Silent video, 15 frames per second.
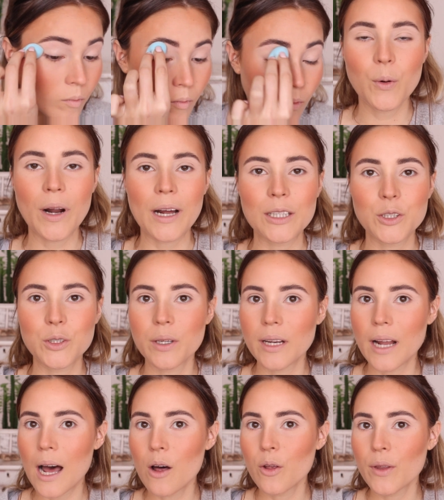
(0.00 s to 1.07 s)
Alright, so
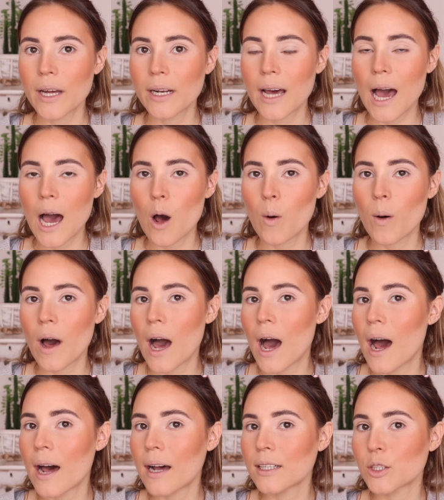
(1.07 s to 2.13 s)
now that our
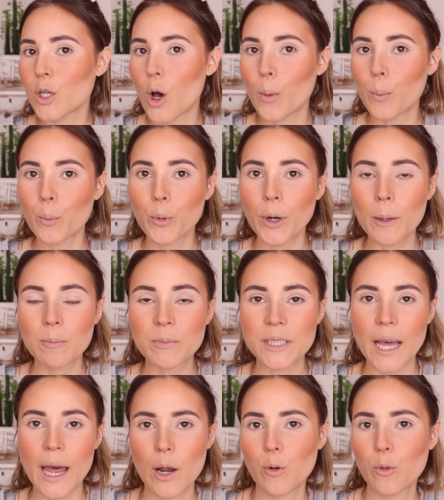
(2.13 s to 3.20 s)
eyes are prepped
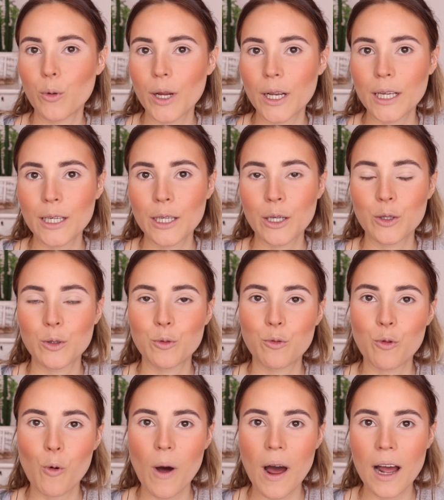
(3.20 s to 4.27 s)
and ready
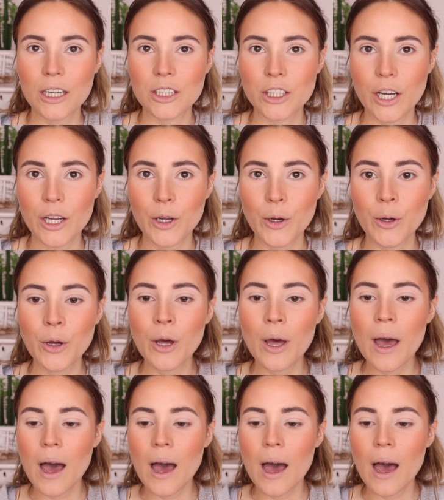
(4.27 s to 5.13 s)
for eyeshadow,